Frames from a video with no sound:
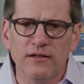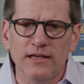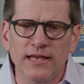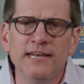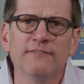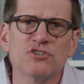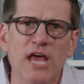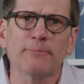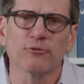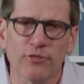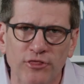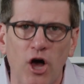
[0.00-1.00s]
end of
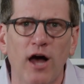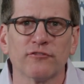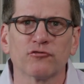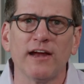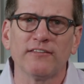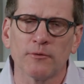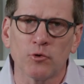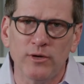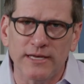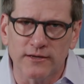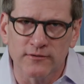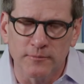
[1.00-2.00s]
chapter thoughts, right? Some,
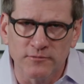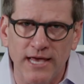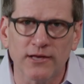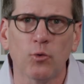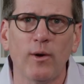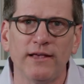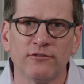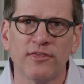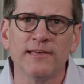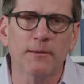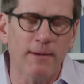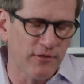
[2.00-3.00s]
some takeaways.
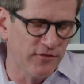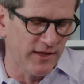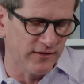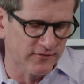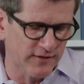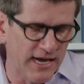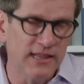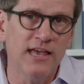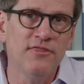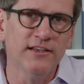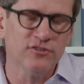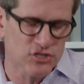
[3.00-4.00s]
Think about this.
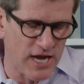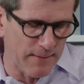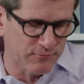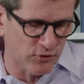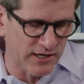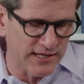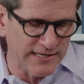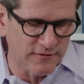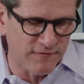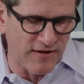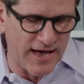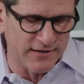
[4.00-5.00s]
In this chapter, I like
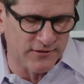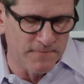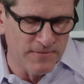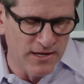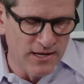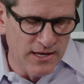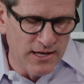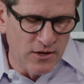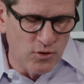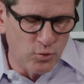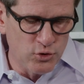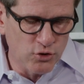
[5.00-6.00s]
the fact
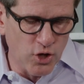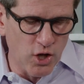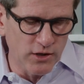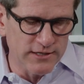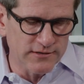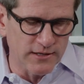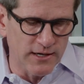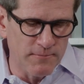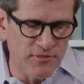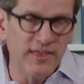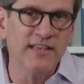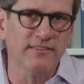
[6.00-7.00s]
you call it
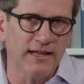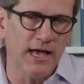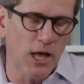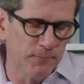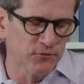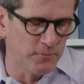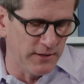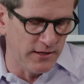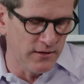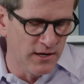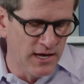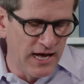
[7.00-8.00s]
um, Things That Helped
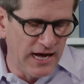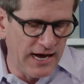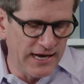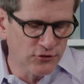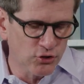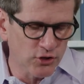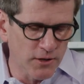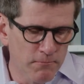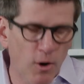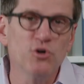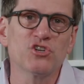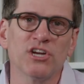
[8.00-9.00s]
Me. I took
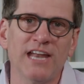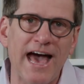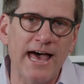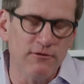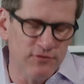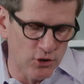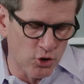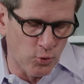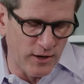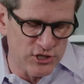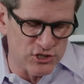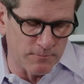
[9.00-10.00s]
emotion out of the
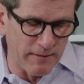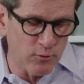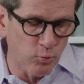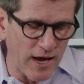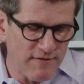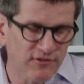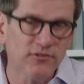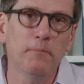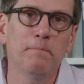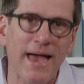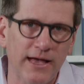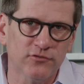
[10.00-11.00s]
equation. My wife is a
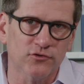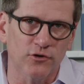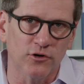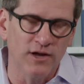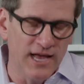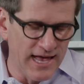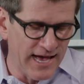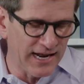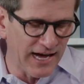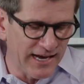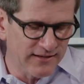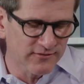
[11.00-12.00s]
master
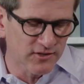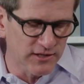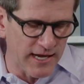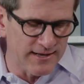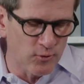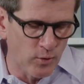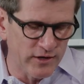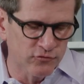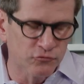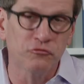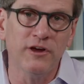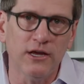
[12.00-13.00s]
at isolating what
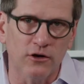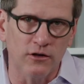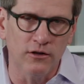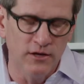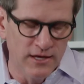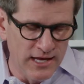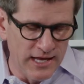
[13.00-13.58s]
is real